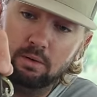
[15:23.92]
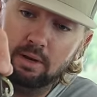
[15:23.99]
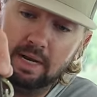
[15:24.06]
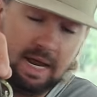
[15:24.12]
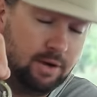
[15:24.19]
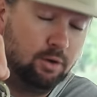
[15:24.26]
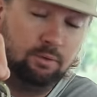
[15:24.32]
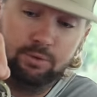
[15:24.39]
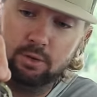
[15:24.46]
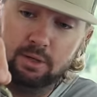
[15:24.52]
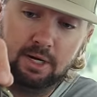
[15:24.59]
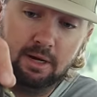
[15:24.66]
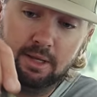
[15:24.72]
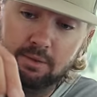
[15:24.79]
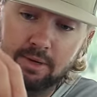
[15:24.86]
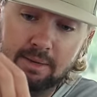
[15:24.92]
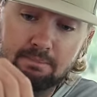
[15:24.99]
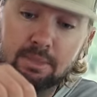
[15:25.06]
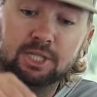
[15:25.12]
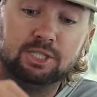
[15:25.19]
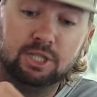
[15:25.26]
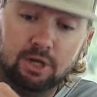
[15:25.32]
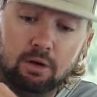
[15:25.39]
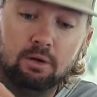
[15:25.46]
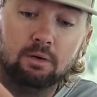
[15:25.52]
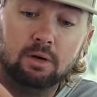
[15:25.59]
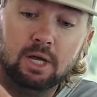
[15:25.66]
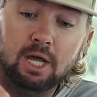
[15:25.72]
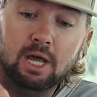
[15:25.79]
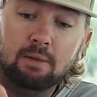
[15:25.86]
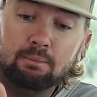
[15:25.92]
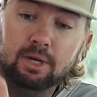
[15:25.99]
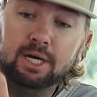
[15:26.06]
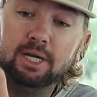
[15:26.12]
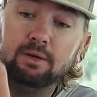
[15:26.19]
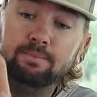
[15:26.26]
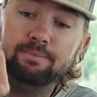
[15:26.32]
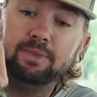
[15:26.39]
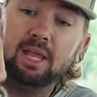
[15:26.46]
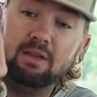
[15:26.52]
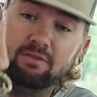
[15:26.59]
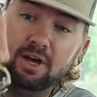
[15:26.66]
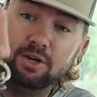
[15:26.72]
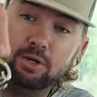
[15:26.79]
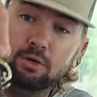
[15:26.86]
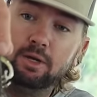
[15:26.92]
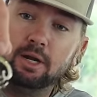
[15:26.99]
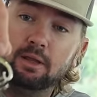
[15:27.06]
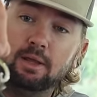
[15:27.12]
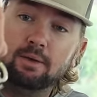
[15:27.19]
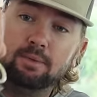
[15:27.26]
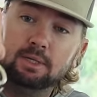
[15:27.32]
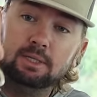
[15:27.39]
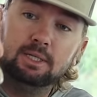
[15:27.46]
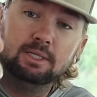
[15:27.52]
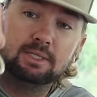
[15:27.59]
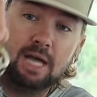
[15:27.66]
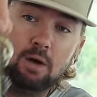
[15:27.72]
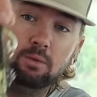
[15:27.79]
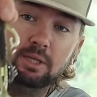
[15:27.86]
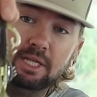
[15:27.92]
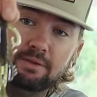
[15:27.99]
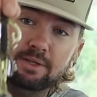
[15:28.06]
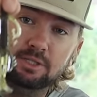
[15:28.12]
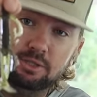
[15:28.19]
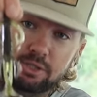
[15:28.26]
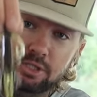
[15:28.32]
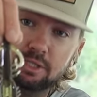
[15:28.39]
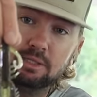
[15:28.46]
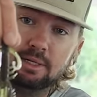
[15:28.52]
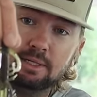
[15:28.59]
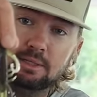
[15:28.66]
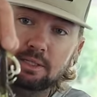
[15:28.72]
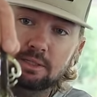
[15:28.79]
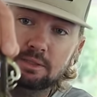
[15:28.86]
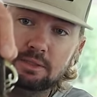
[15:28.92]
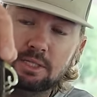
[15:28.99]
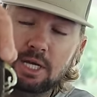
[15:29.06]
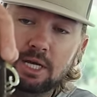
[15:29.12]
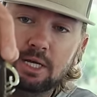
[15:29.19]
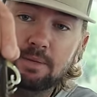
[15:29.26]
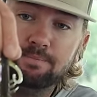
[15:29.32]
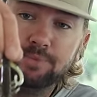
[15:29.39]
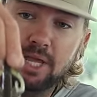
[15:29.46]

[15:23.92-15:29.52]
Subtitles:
and I don't throw Carolina rig much at all. But if I do Carolina rig this, I'll leave it just like this.